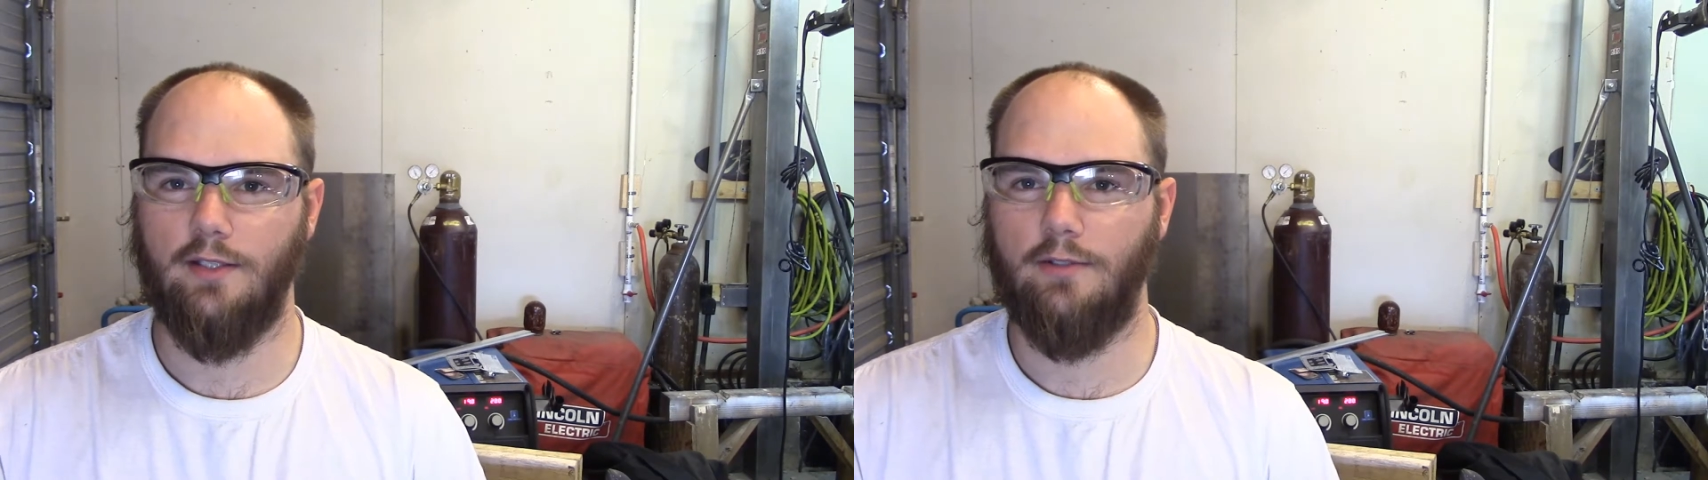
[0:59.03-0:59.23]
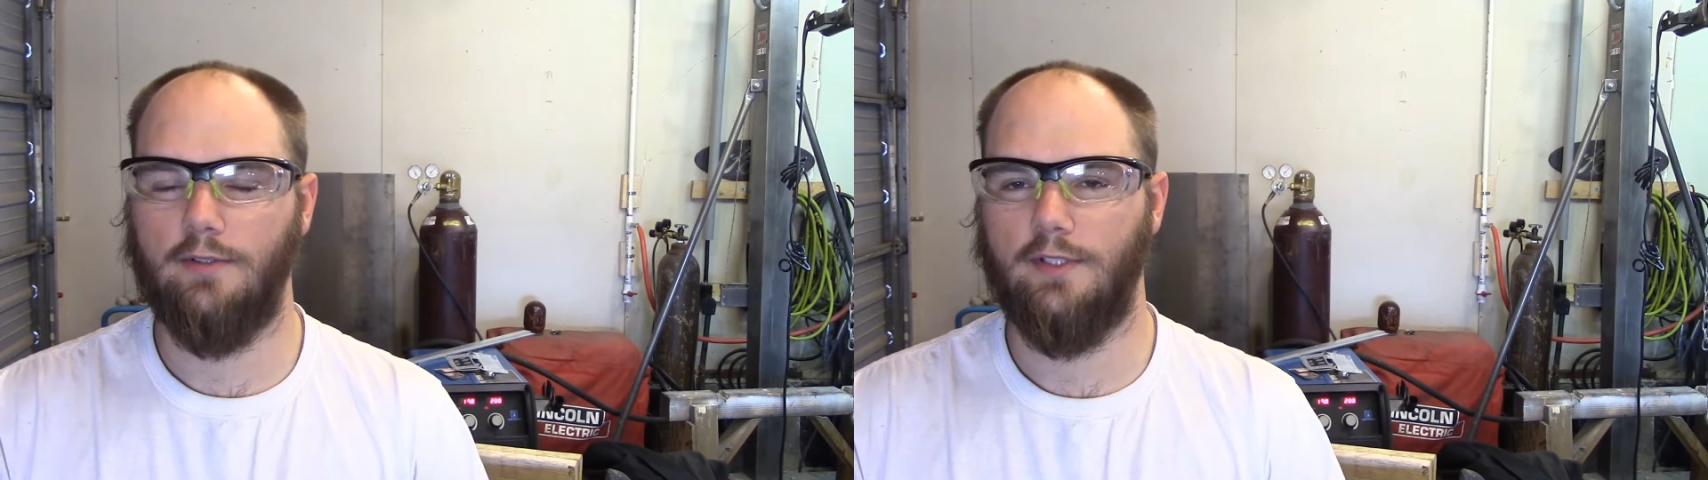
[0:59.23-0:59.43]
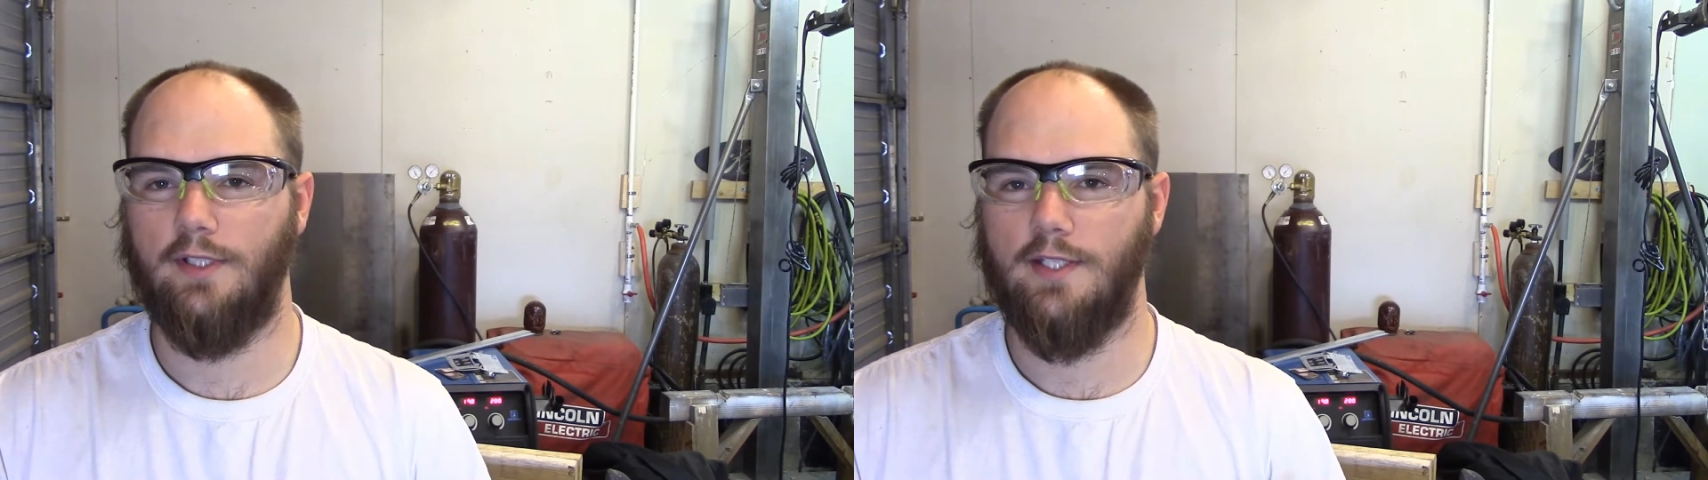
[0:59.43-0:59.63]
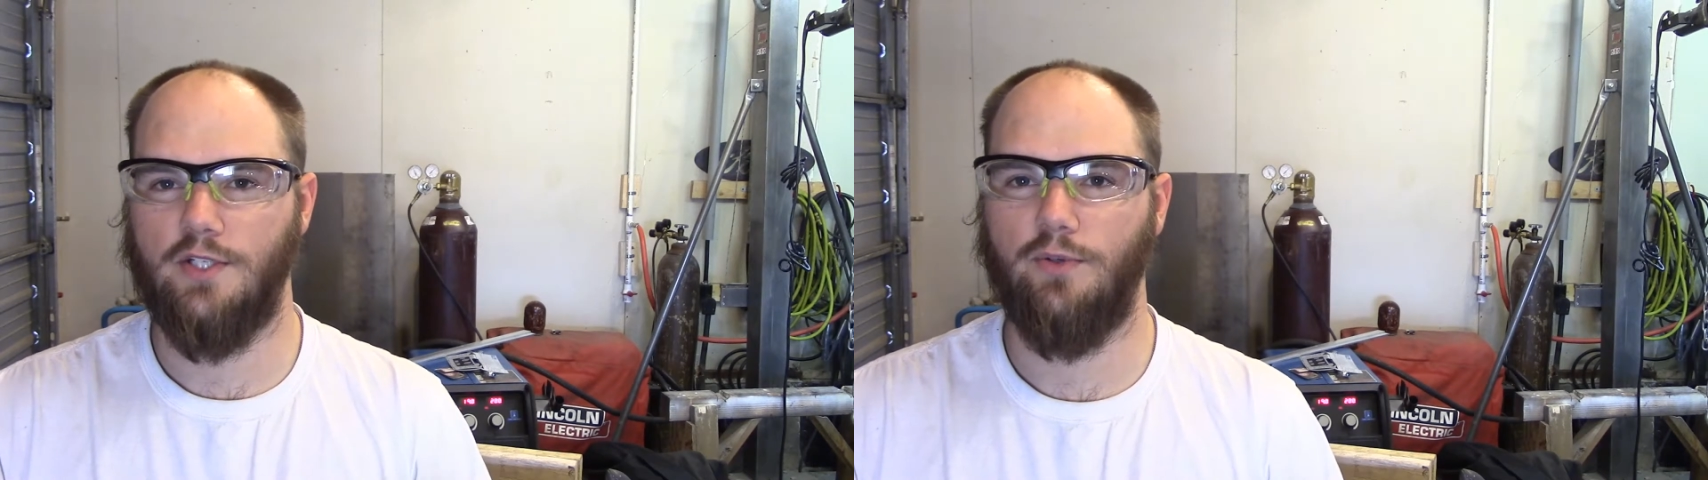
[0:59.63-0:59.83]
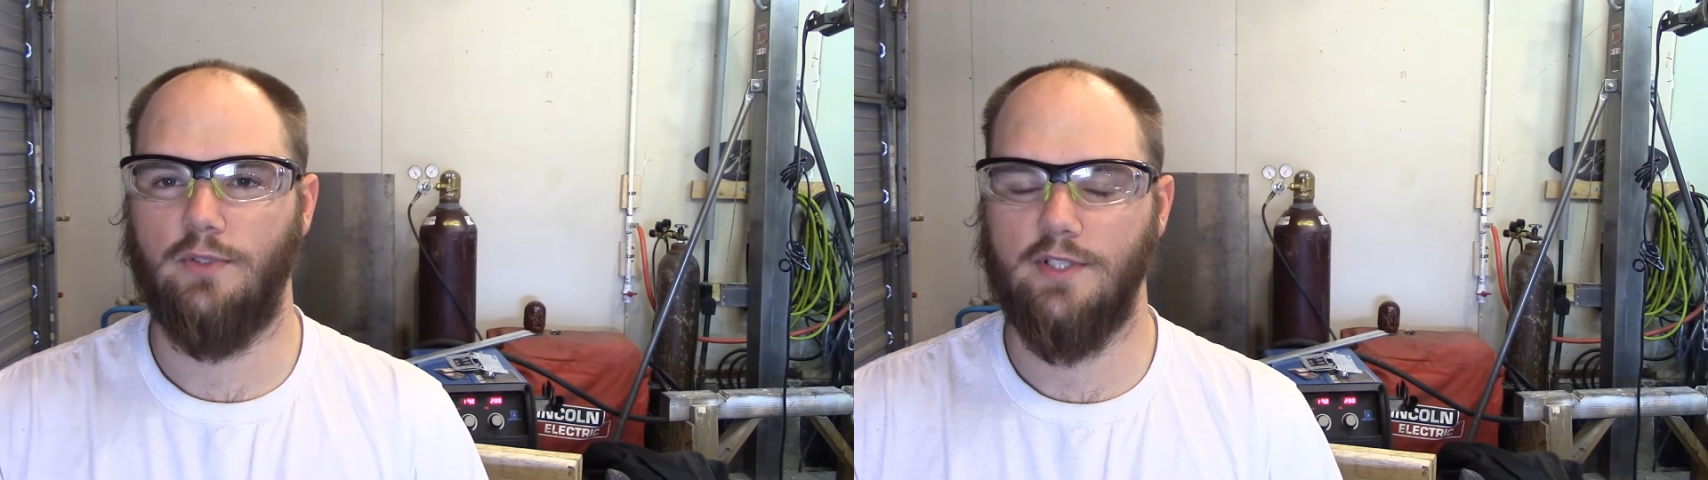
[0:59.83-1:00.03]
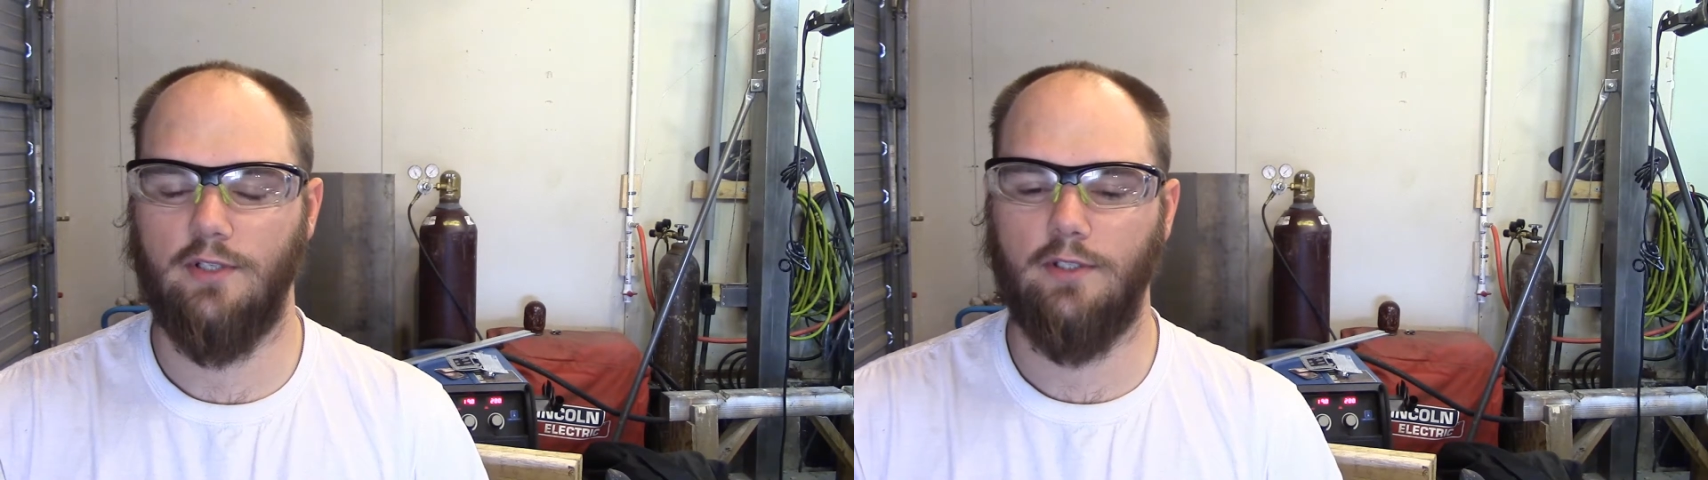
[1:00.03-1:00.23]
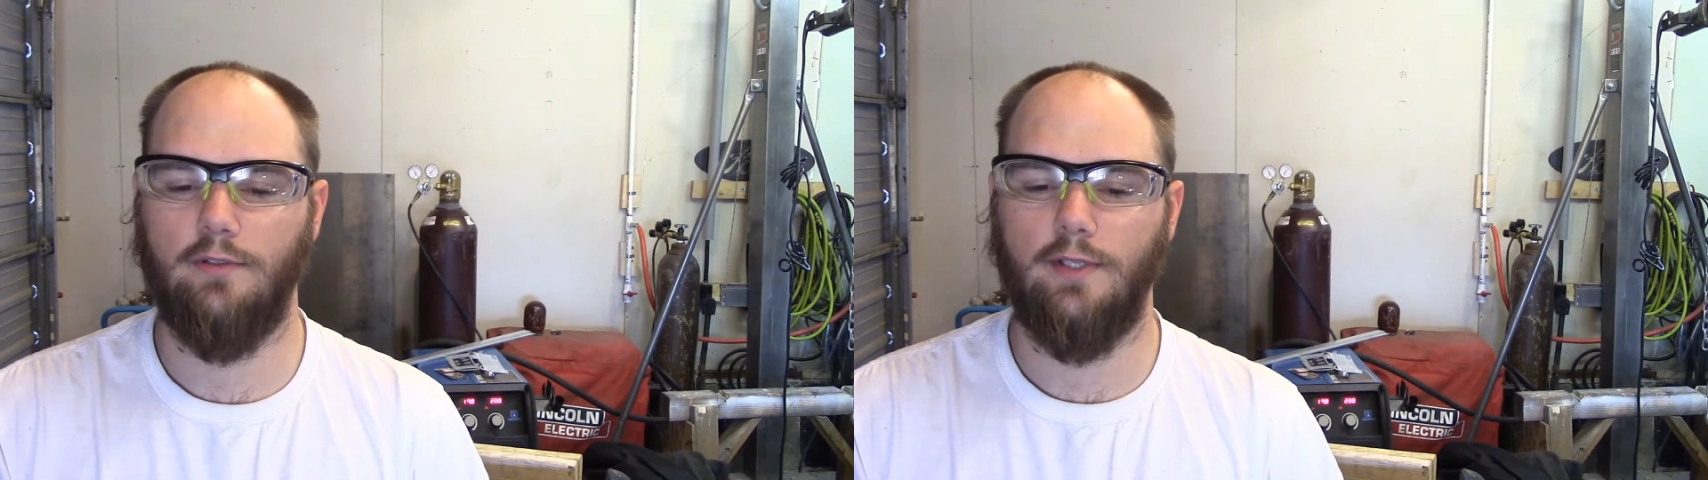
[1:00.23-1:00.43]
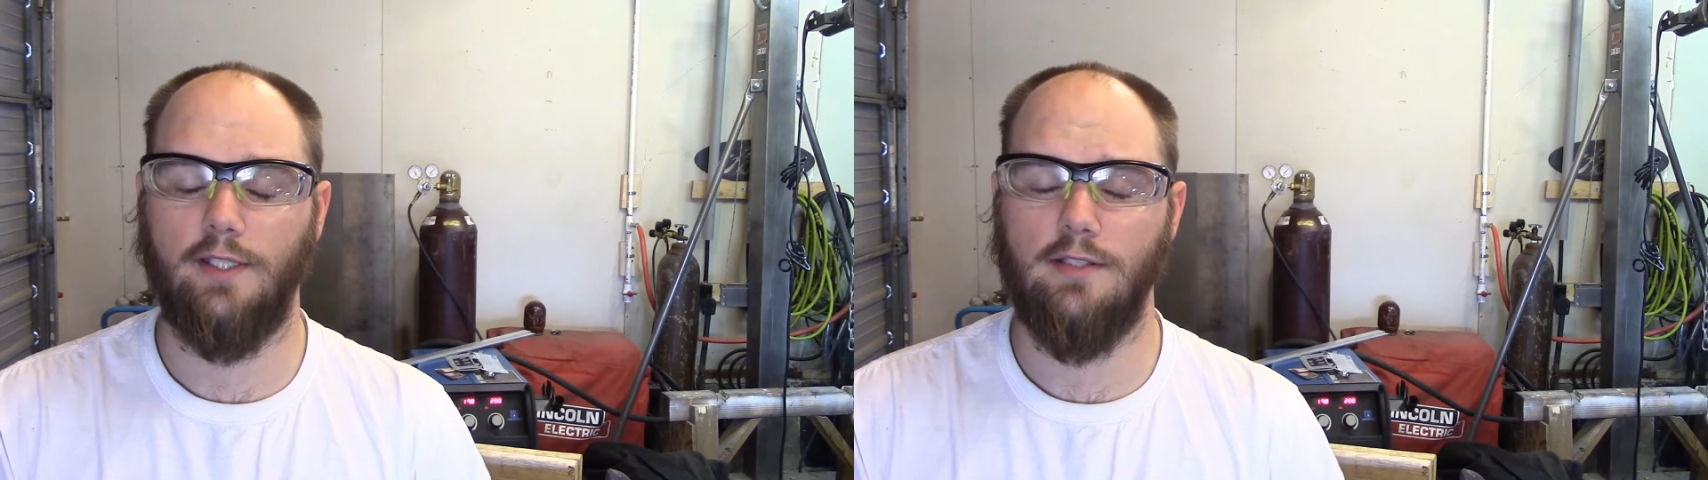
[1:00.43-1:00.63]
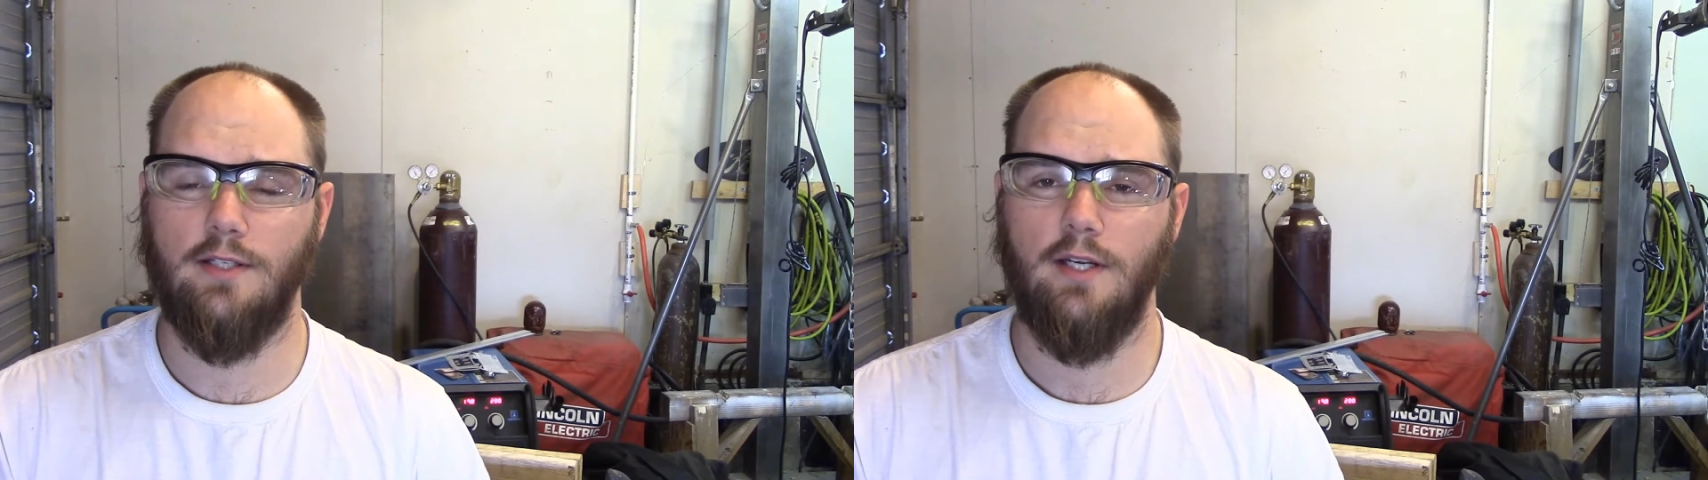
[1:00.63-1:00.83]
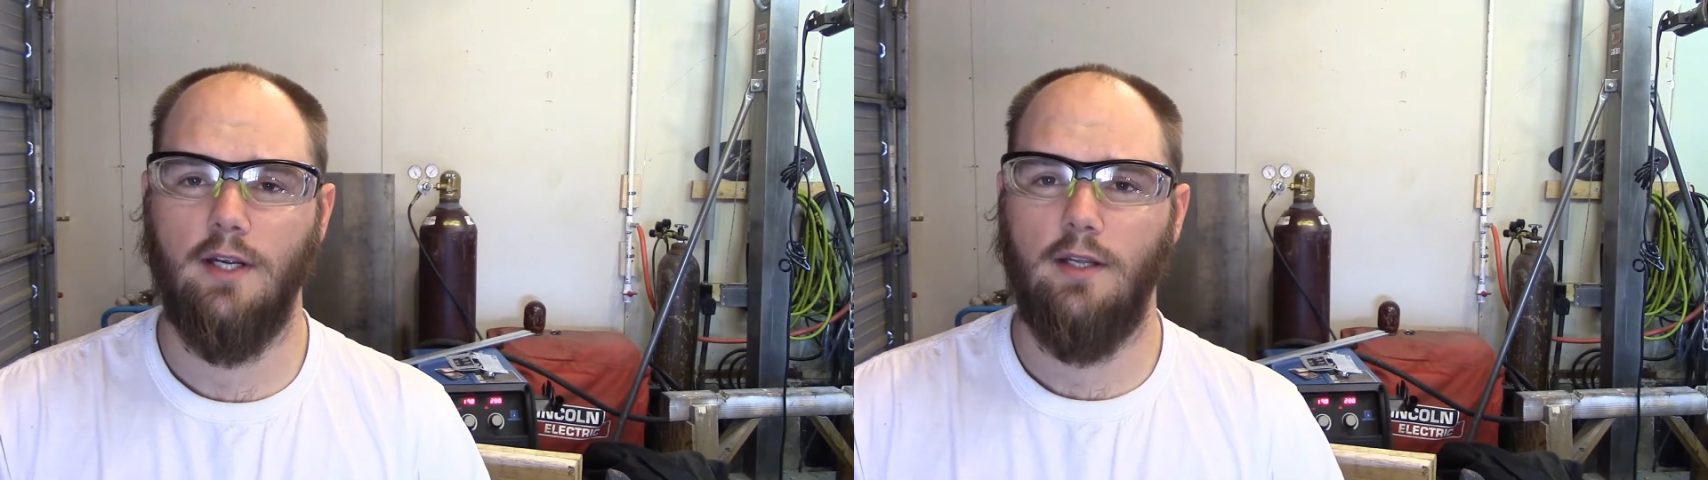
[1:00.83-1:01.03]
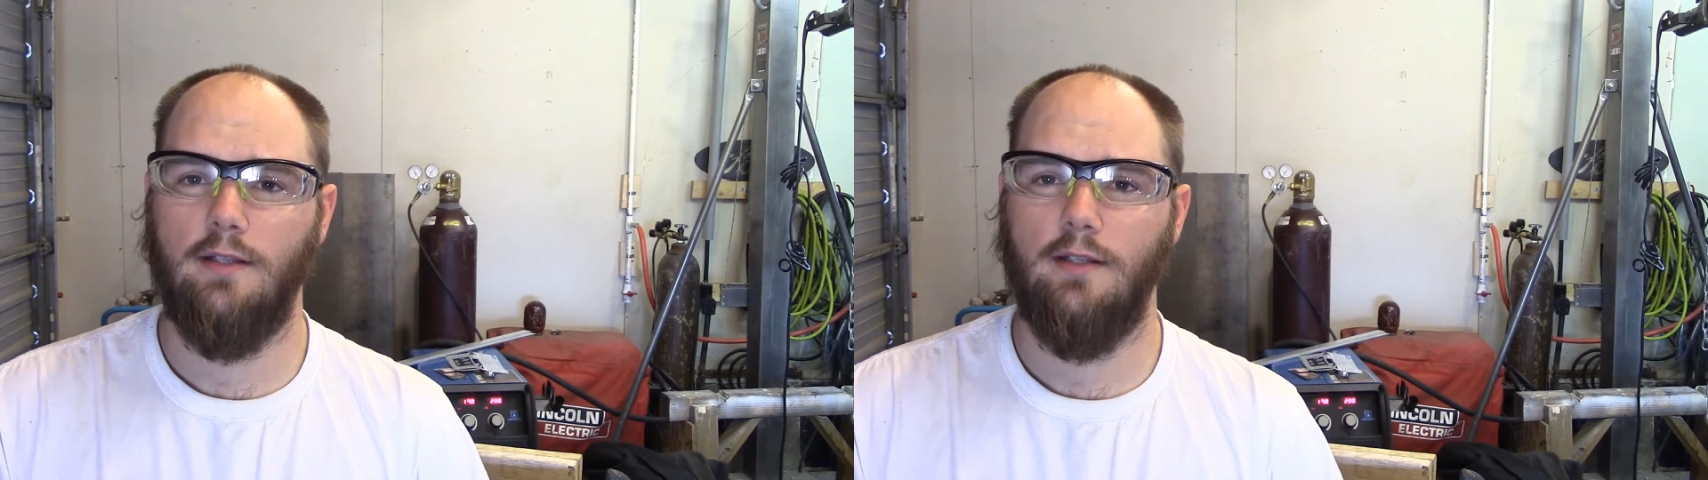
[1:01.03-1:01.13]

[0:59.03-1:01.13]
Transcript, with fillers: you know, into that short circuit range,